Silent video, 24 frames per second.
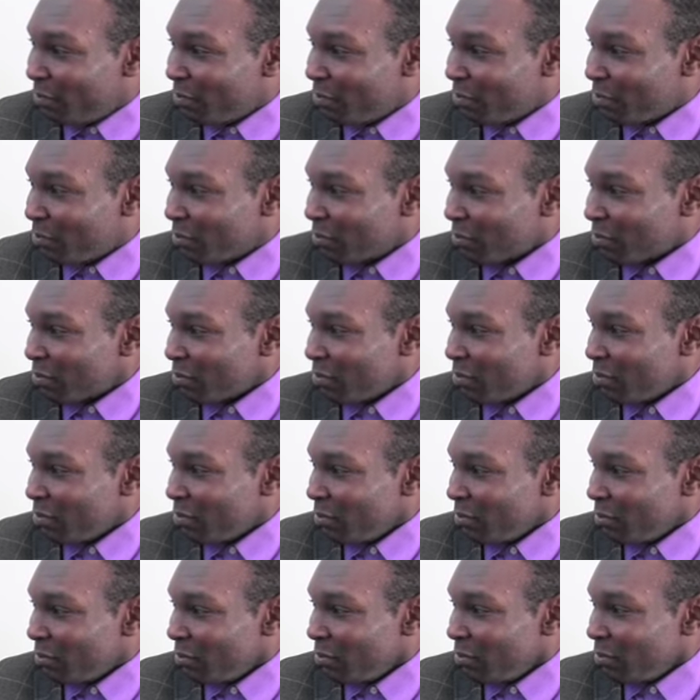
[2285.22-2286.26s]

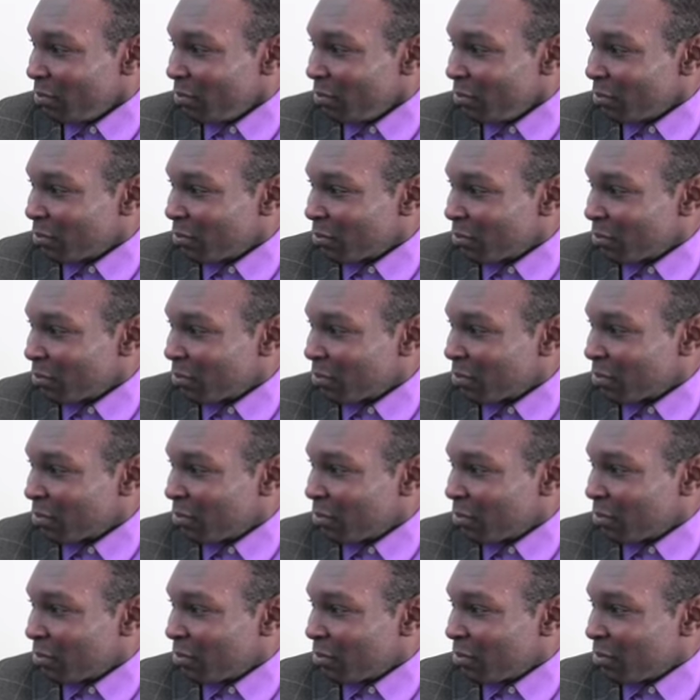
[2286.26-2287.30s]

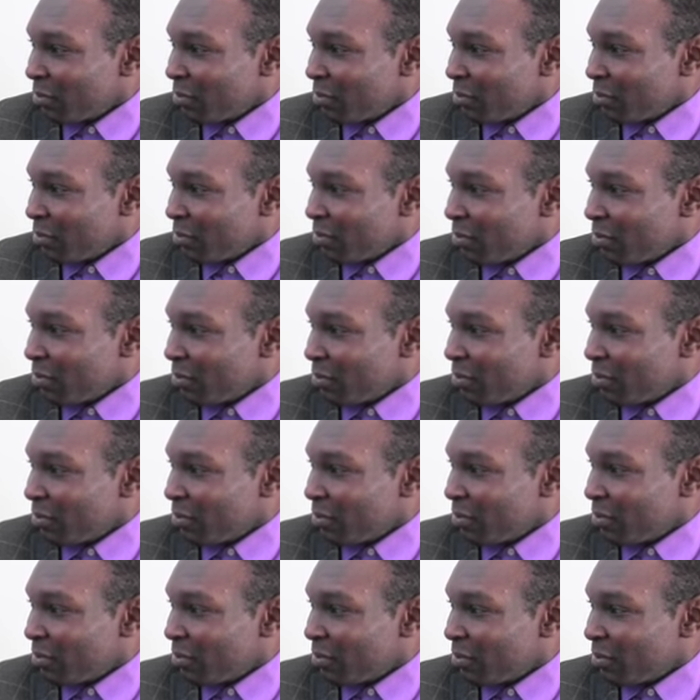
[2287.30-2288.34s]

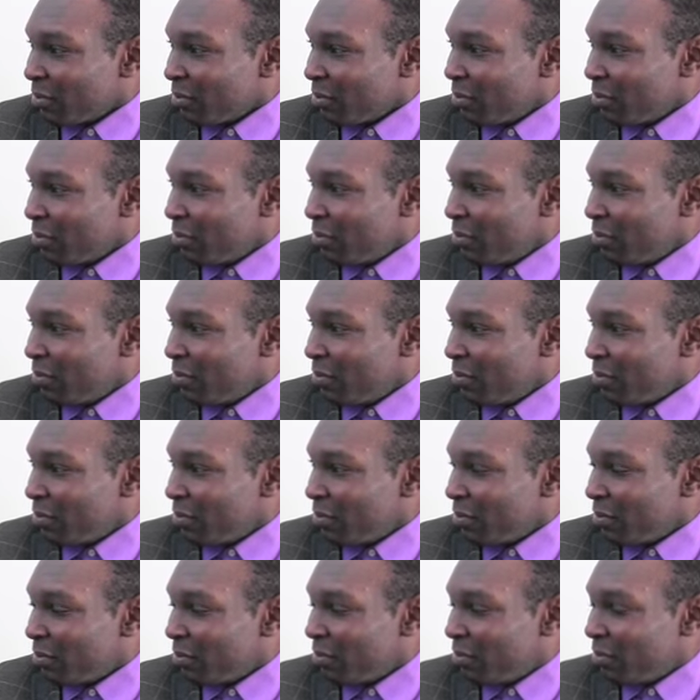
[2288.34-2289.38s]

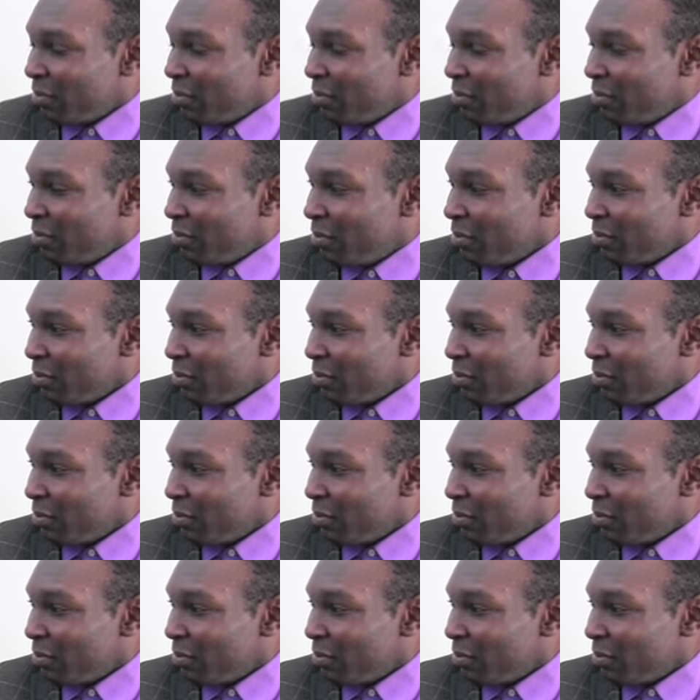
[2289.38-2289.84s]
No words are spoken by the person on screen.